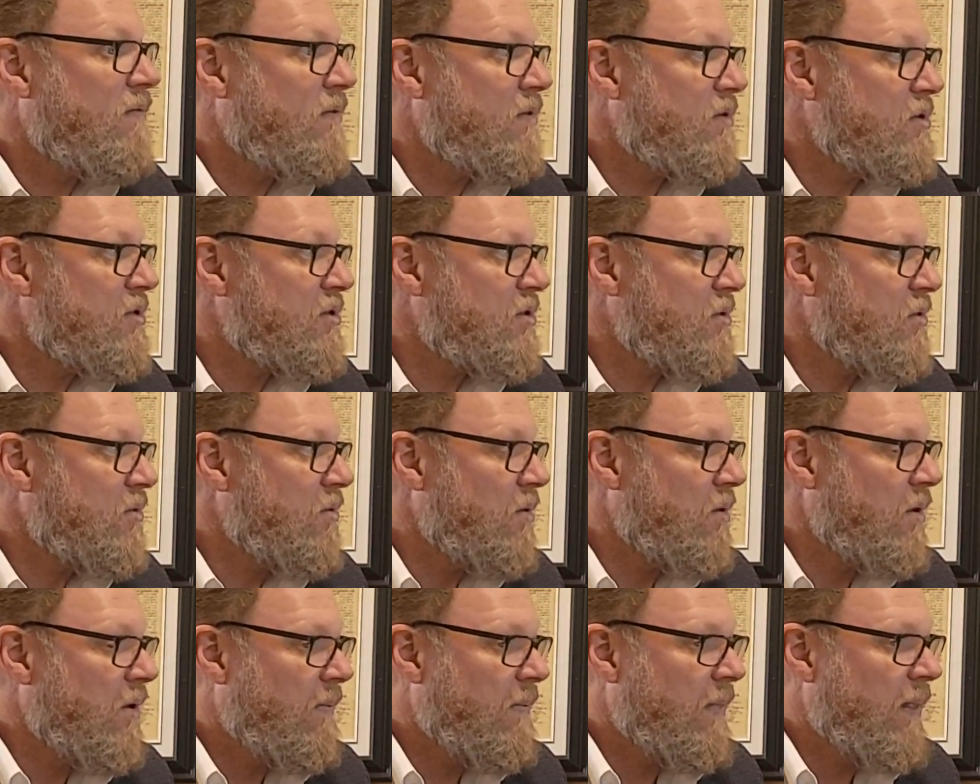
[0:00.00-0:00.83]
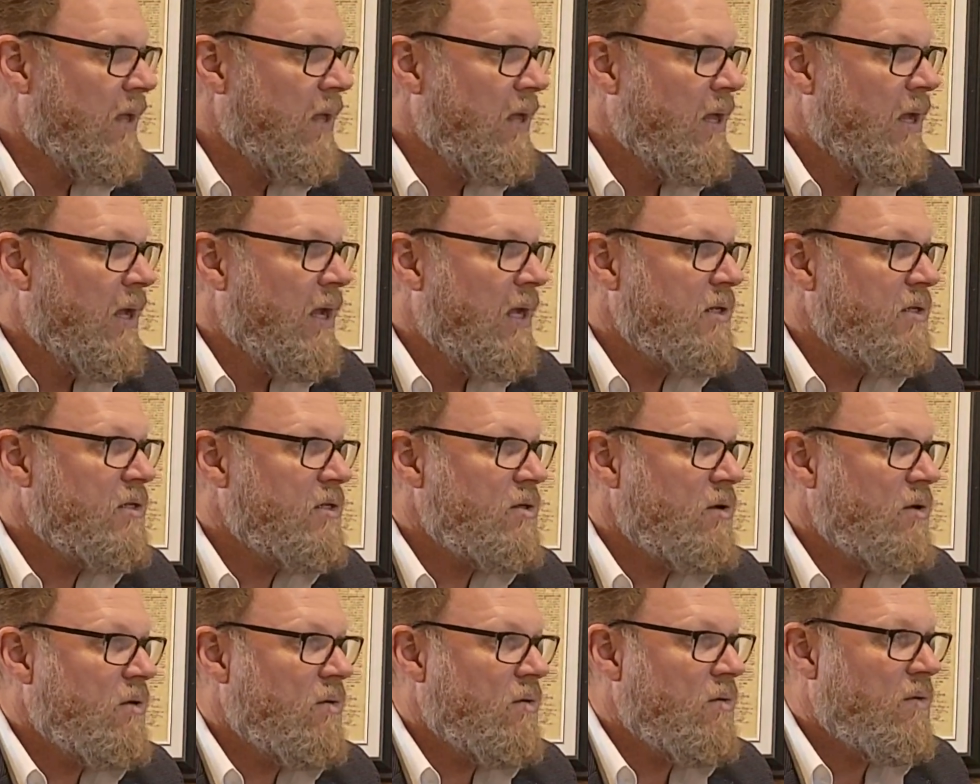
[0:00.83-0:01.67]
the school. And
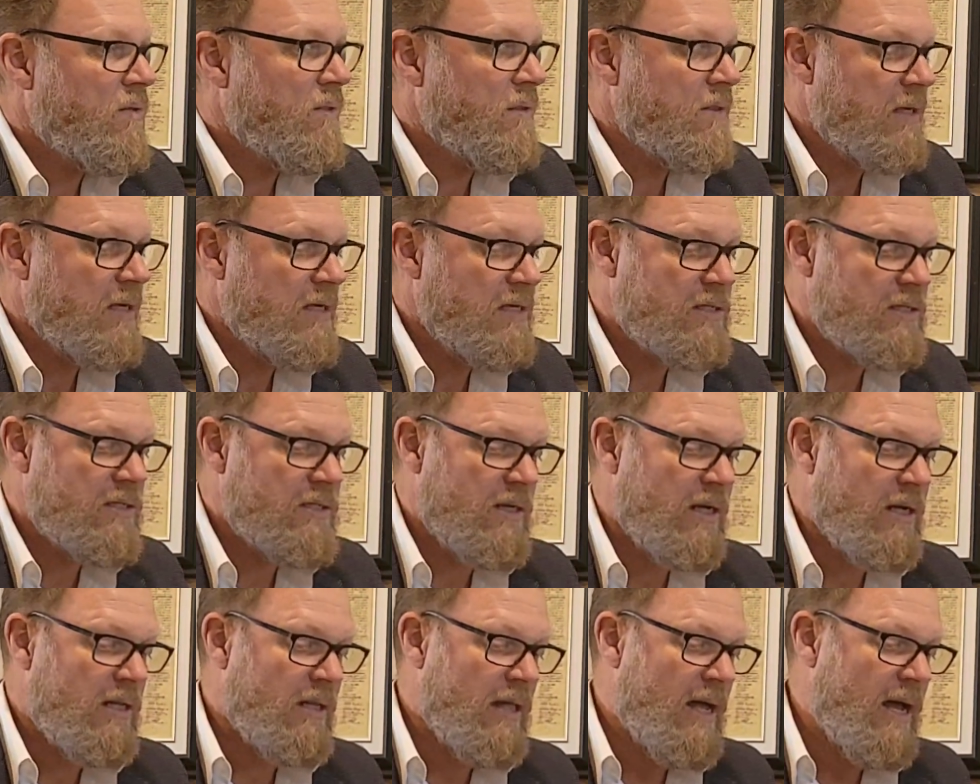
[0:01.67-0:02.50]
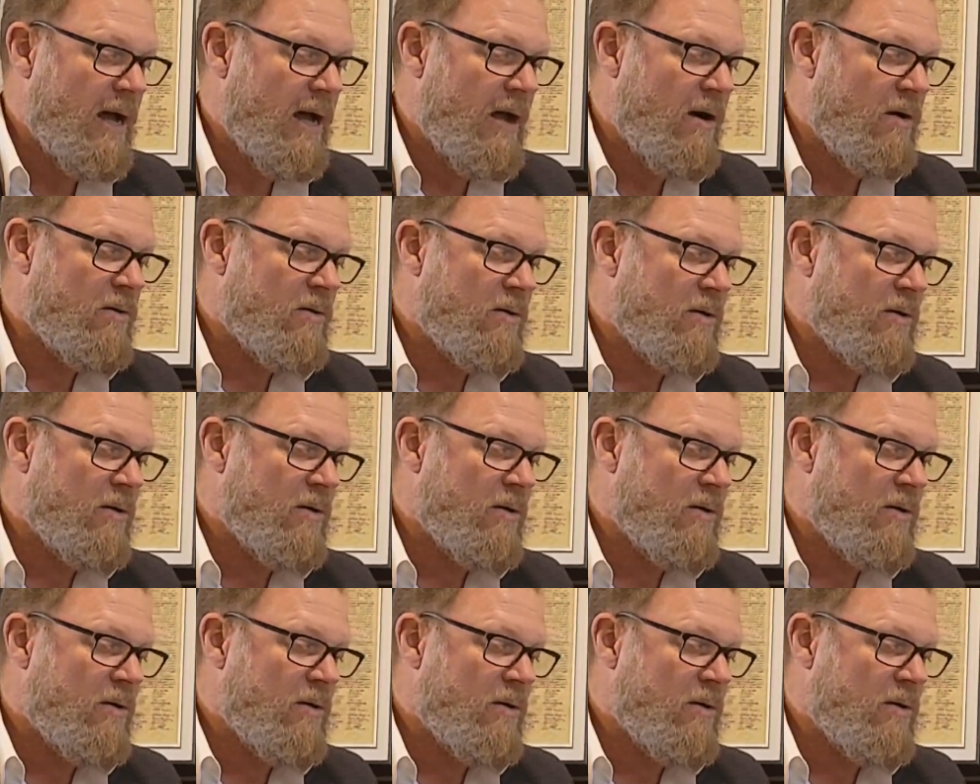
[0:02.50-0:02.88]
so this allowed